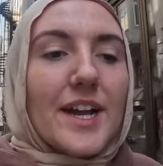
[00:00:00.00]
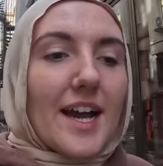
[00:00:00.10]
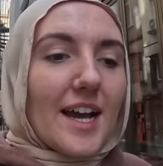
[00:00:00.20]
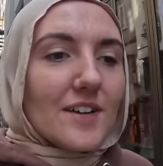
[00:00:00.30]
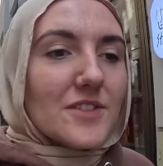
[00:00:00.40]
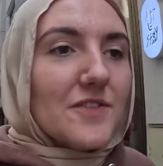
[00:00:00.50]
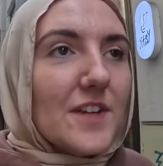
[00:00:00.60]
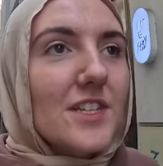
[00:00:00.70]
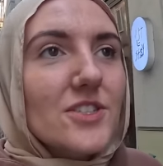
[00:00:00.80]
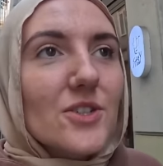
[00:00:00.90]
a half to
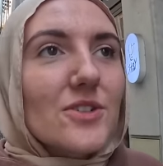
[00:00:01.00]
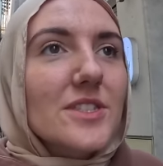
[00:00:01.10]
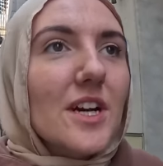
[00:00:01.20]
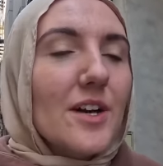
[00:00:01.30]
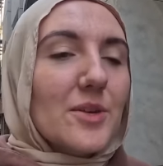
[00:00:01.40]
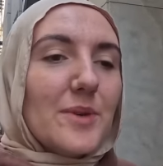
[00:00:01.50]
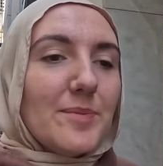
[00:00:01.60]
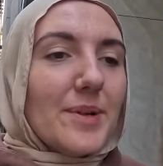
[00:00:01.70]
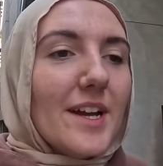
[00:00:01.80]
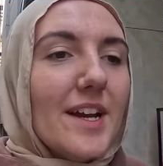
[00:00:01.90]
finish the whole Tarawih
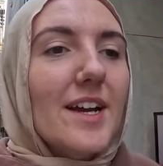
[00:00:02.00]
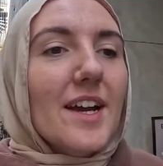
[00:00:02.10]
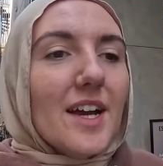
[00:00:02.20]
prayer,